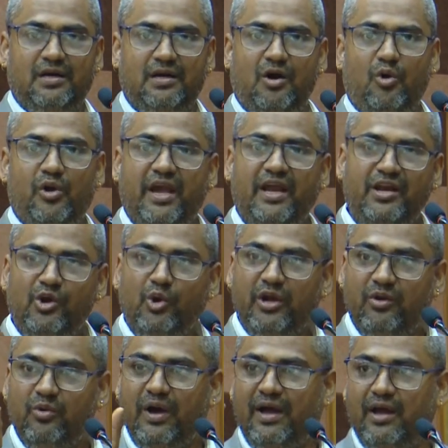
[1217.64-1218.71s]
Now, can you
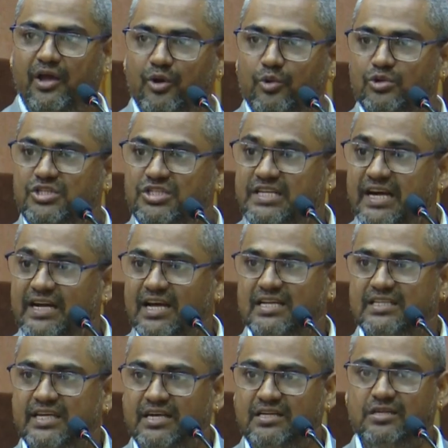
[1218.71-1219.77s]
give a huge data
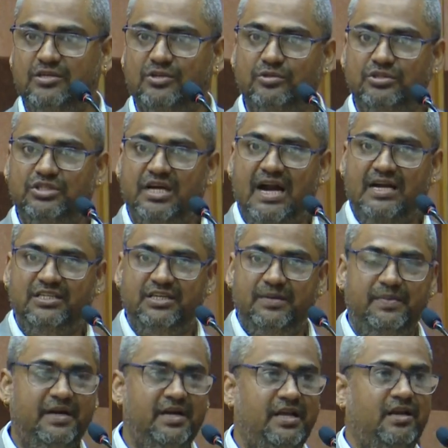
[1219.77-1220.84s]
set to
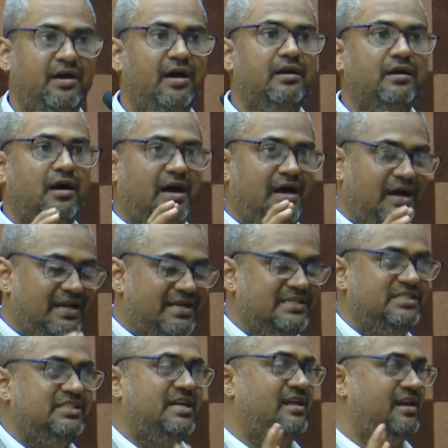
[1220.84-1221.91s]
ChatGPT or
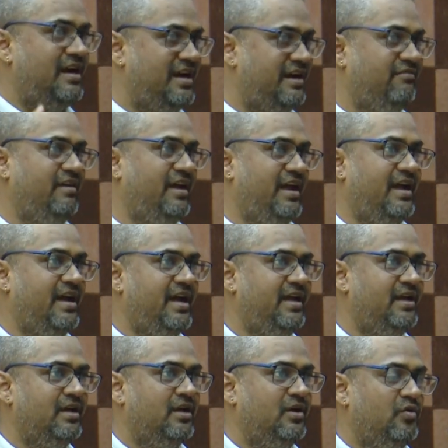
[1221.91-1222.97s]
generative
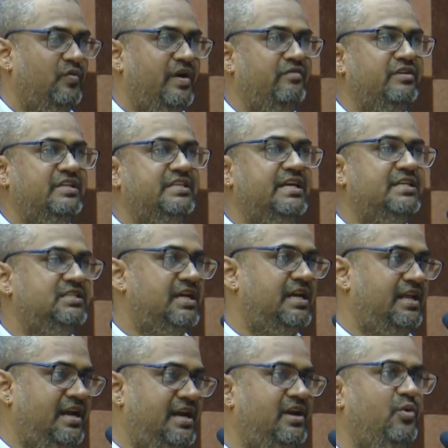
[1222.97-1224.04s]
AI? When we say
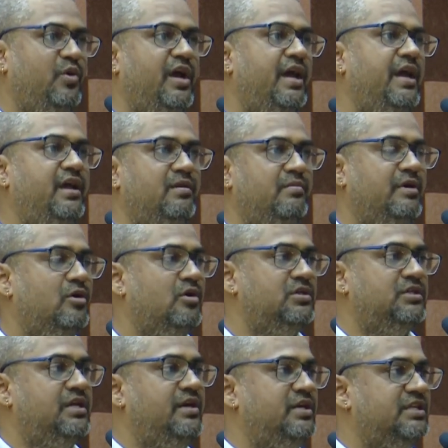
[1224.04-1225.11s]
generative AI,
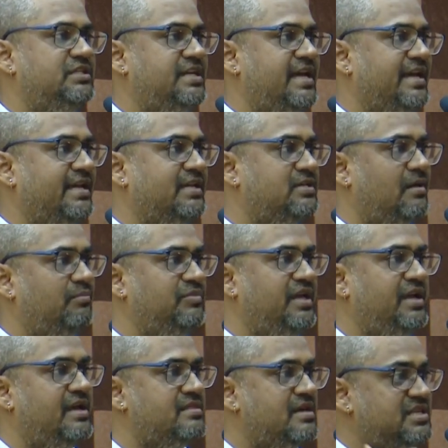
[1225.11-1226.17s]
because it is taking
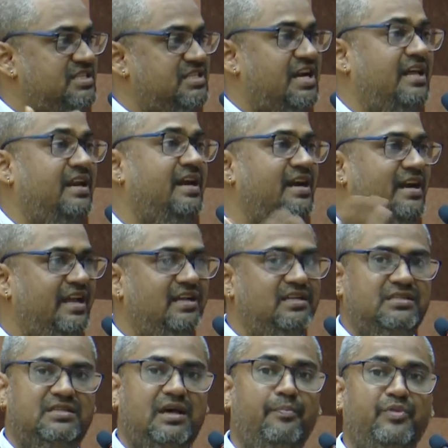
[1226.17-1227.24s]
something and then generating
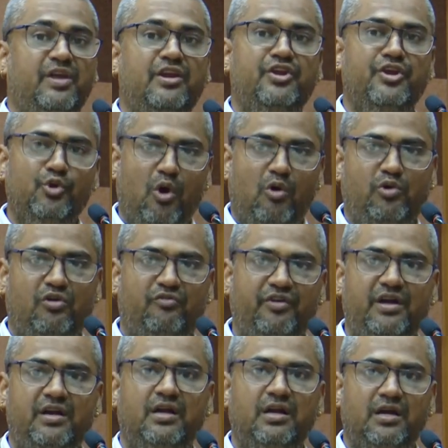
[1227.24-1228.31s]
something new out of
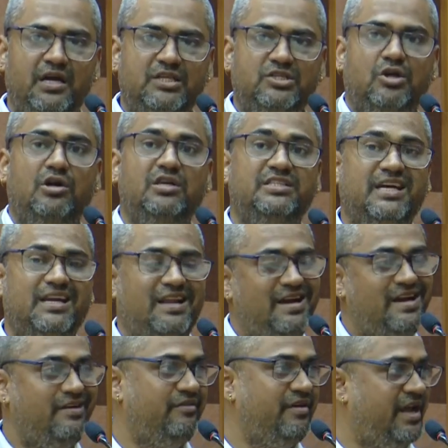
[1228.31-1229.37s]
it, it is called
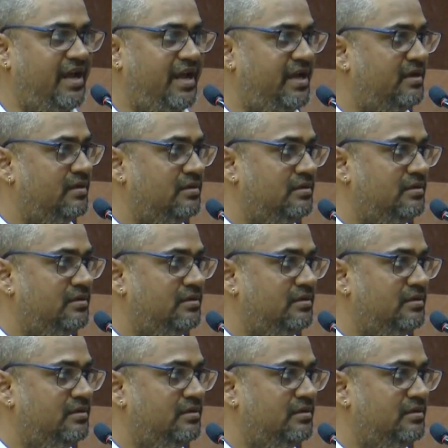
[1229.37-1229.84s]
generative AI.